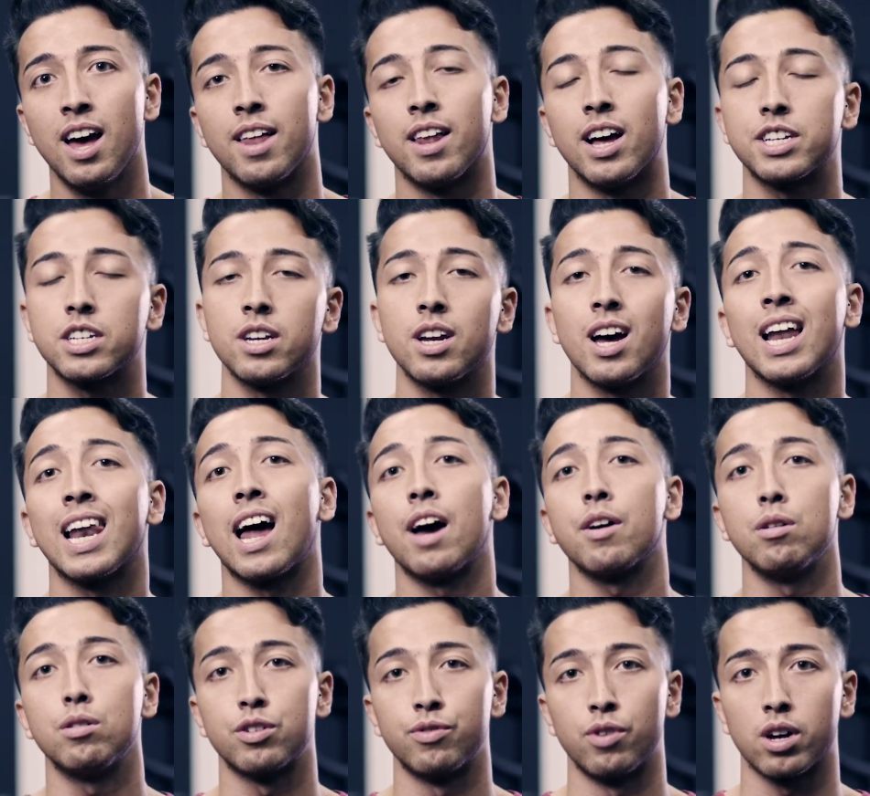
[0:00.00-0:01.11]
That's going to allow
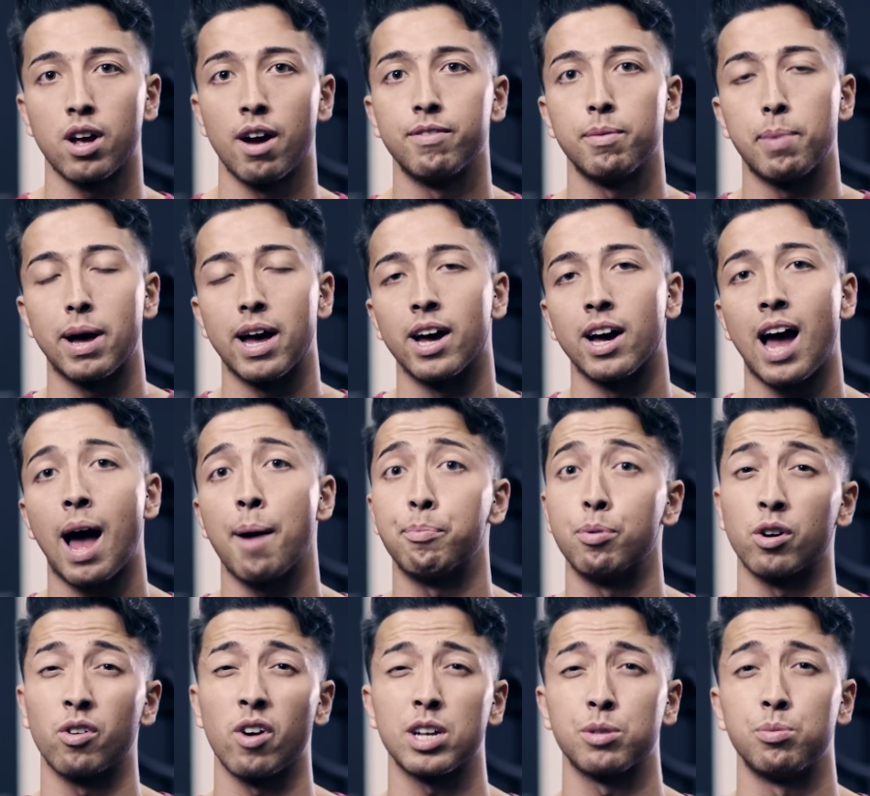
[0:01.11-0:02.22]
you to recover better and
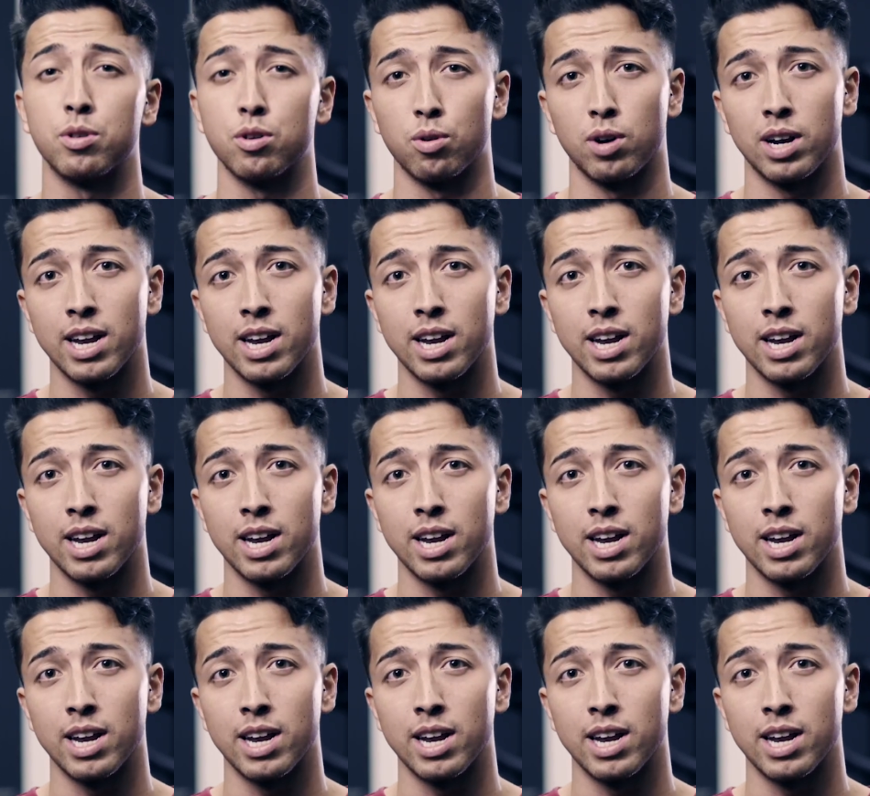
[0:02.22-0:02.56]
progress with your